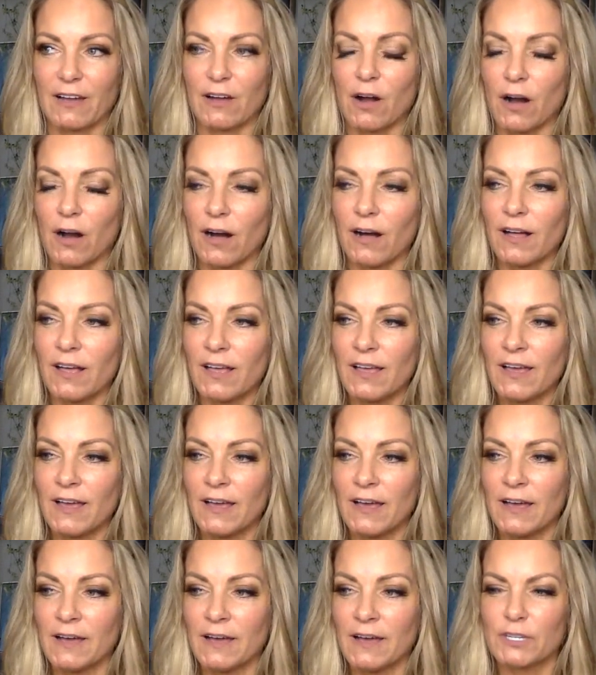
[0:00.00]
call.
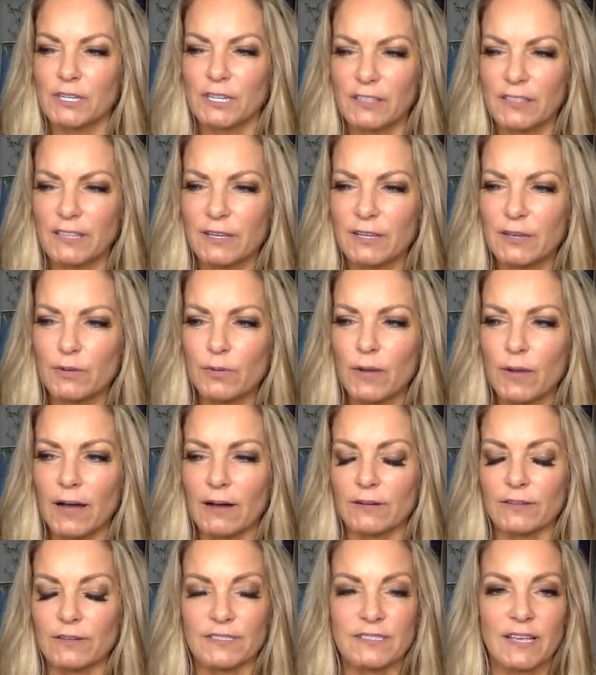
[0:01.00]
Trying to think who
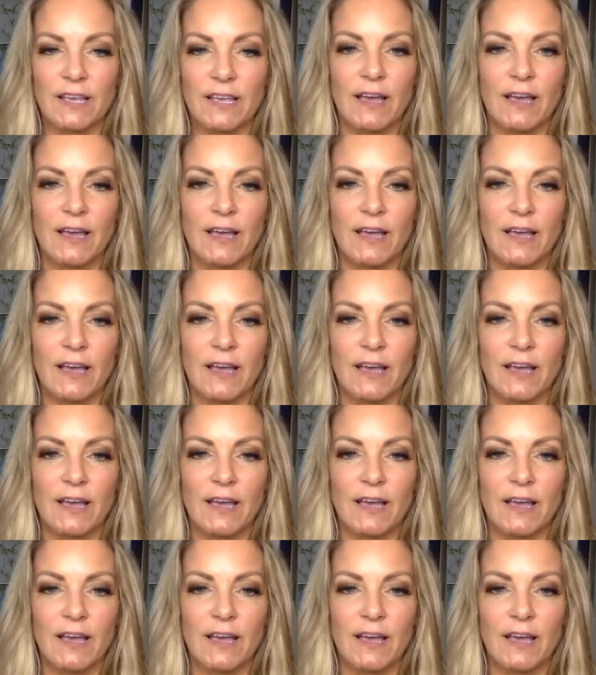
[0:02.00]
else.